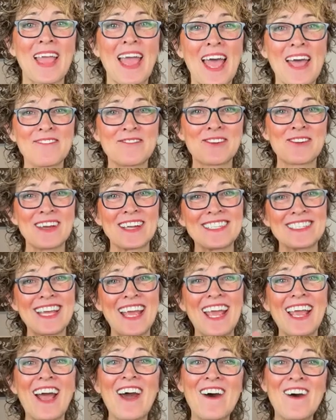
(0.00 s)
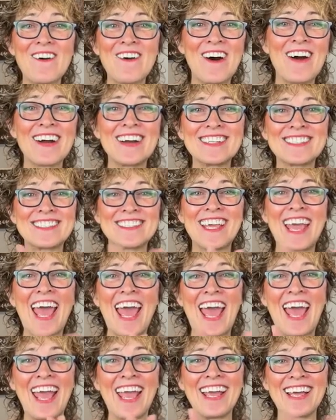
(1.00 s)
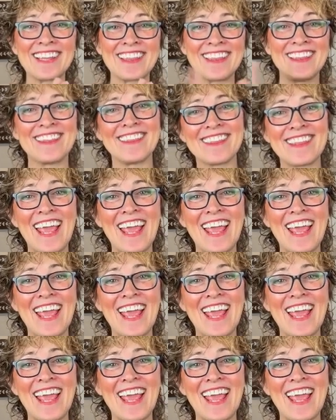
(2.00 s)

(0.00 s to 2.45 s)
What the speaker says: Have a great day. Oh, hearts. Yay.